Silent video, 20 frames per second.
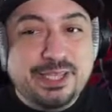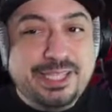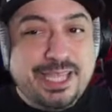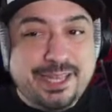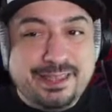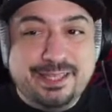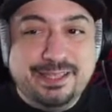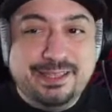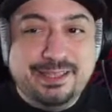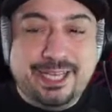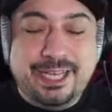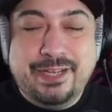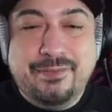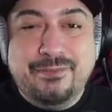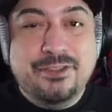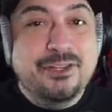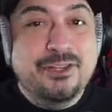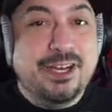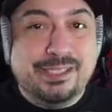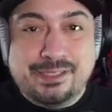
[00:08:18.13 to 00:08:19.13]
death and life.
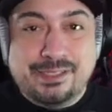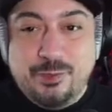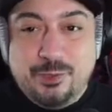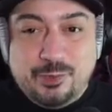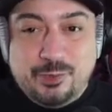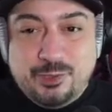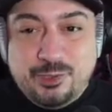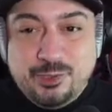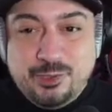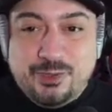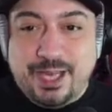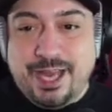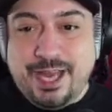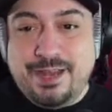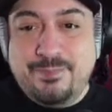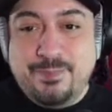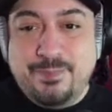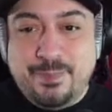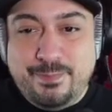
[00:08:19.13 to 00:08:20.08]
You're not supposed to do that.